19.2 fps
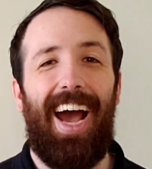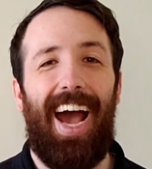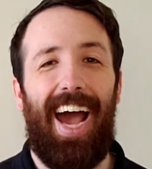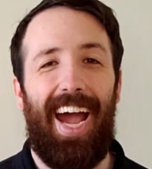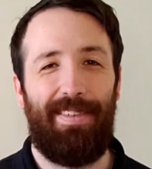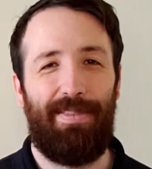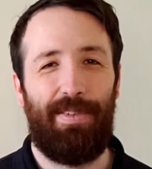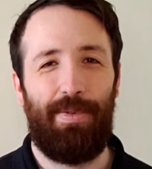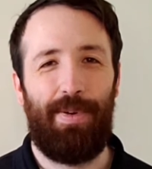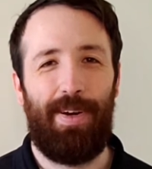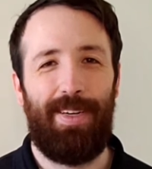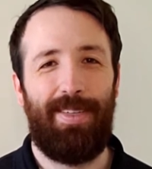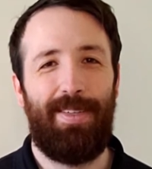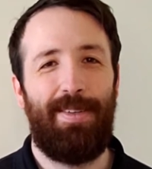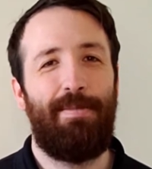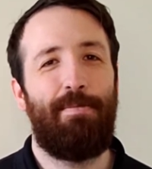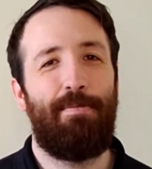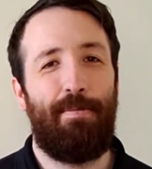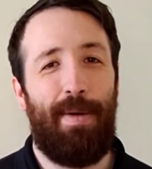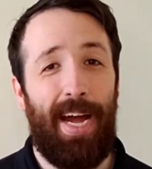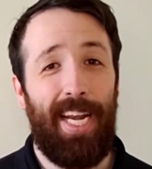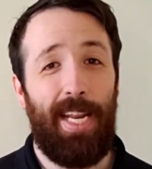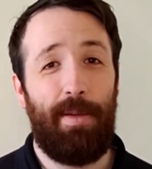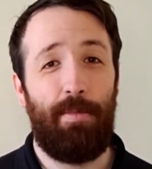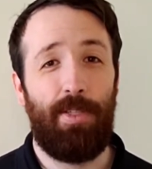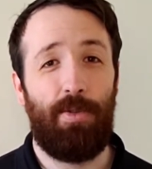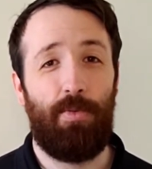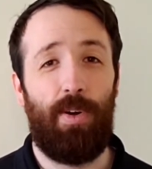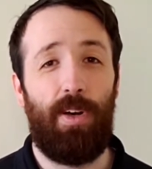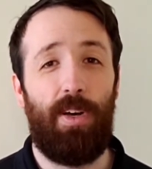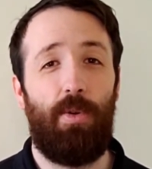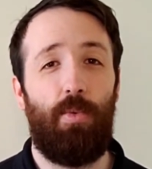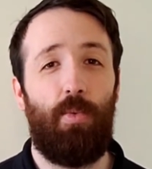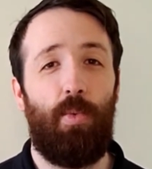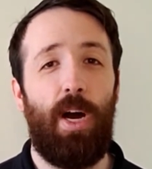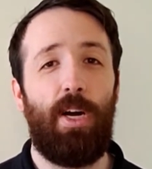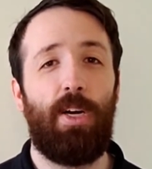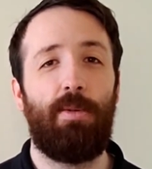Hi everyone, my name is Will.
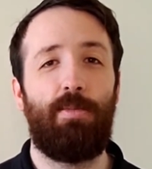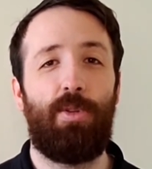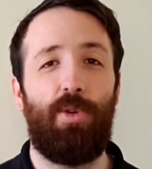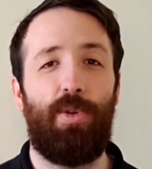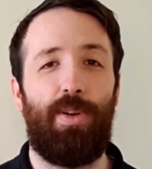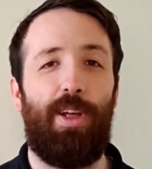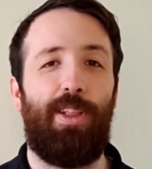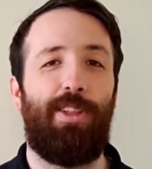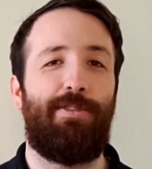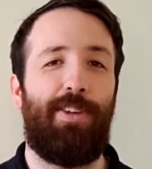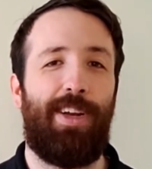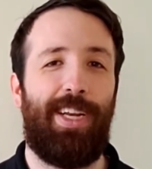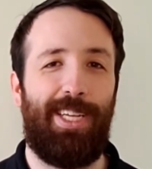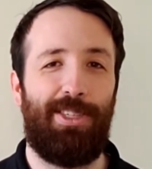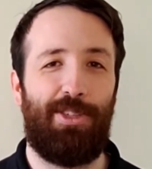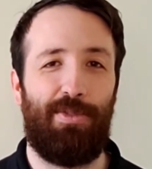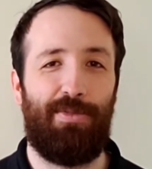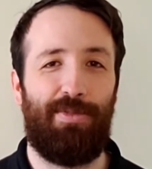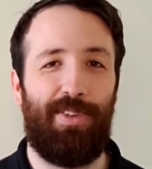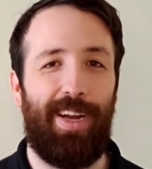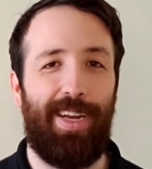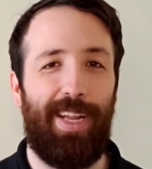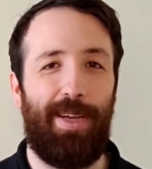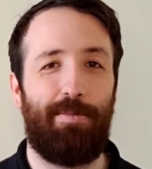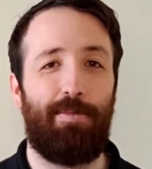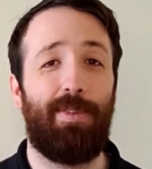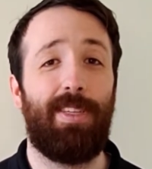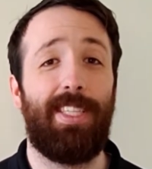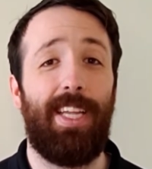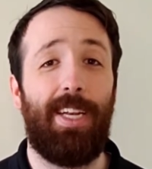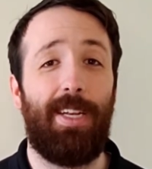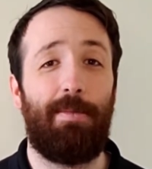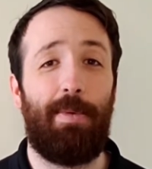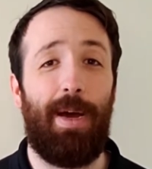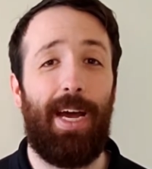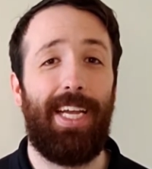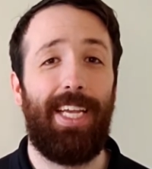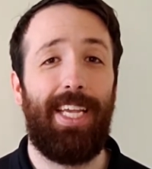Welcome to another Financial Friday presented
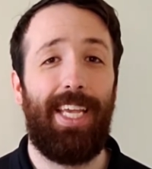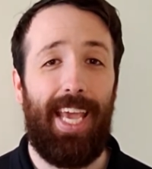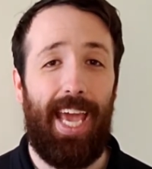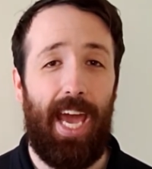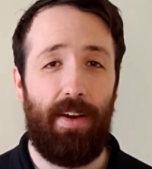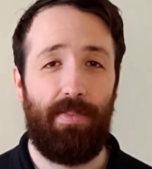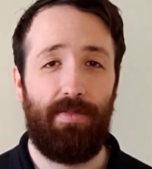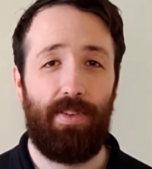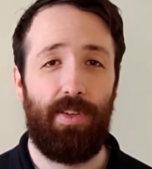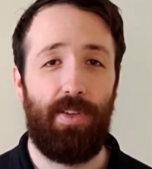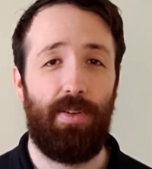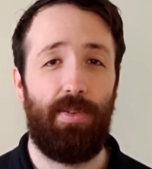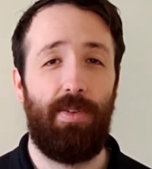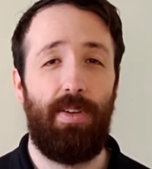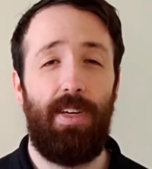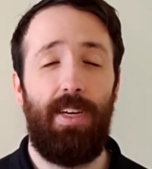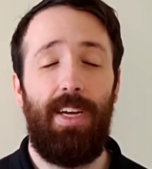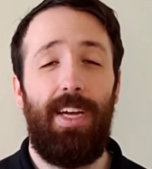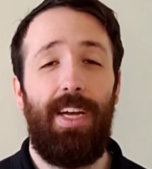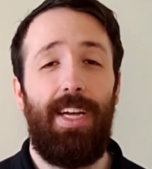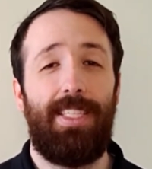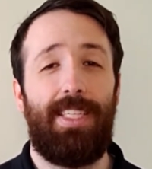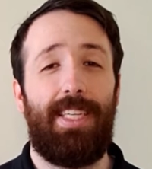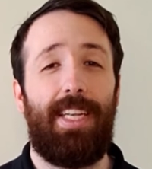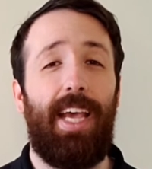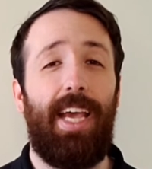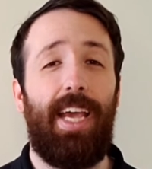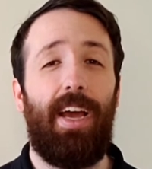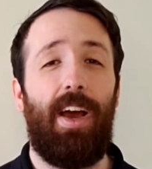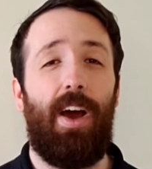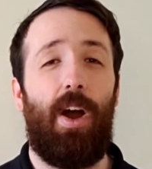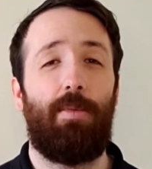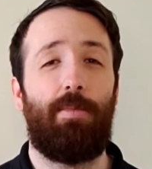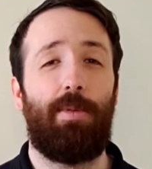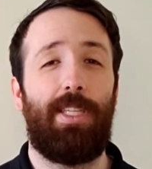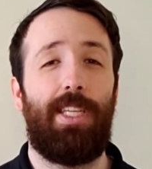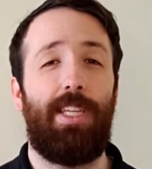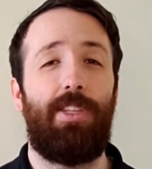by CAFCU. Today
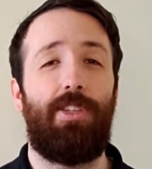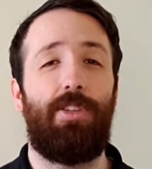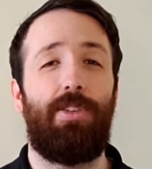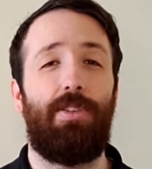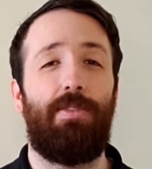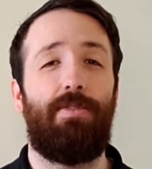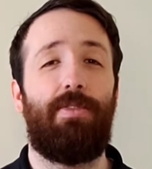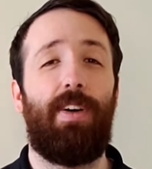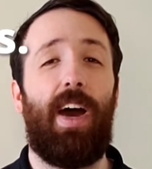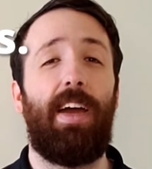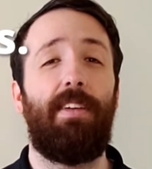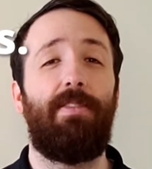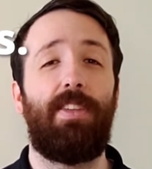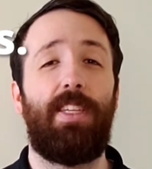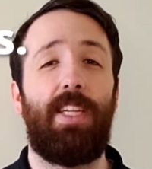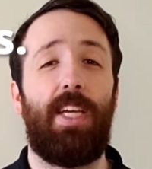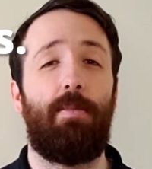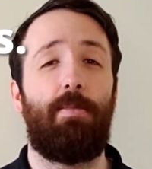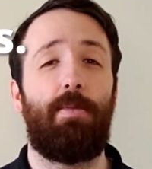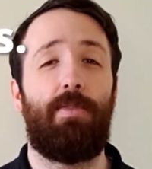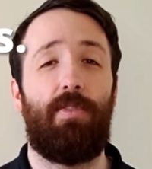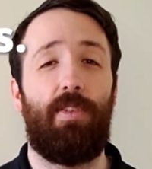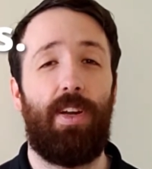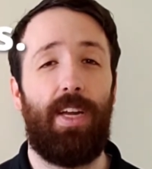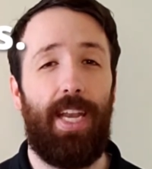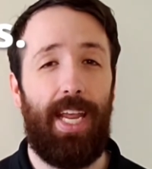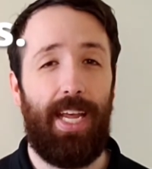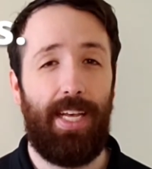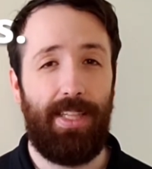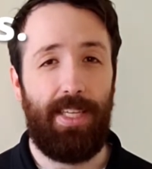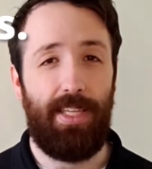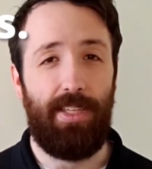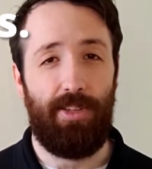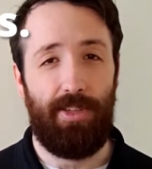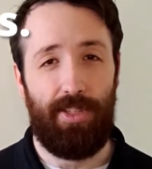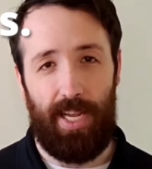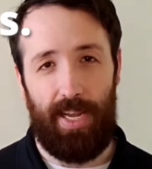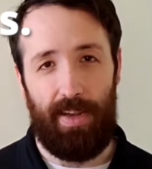I'll be teaching you 5 tips for nailing
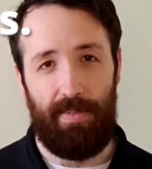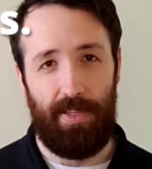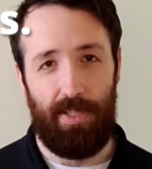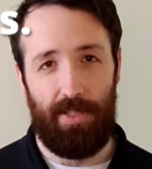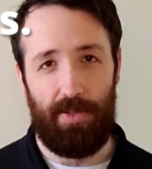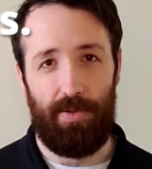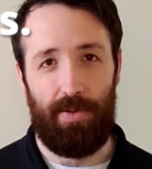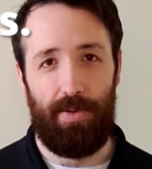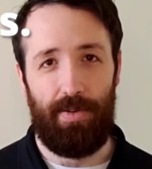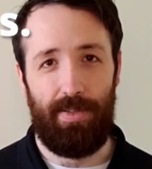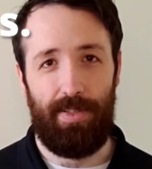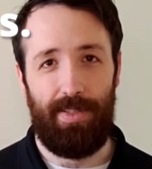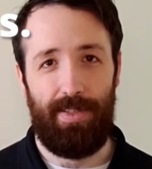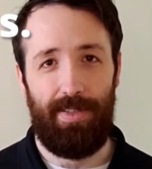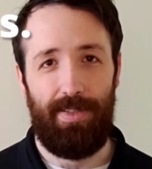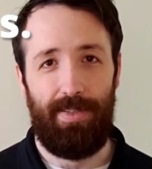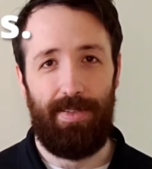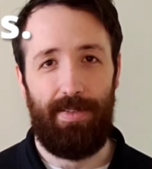your savings goals.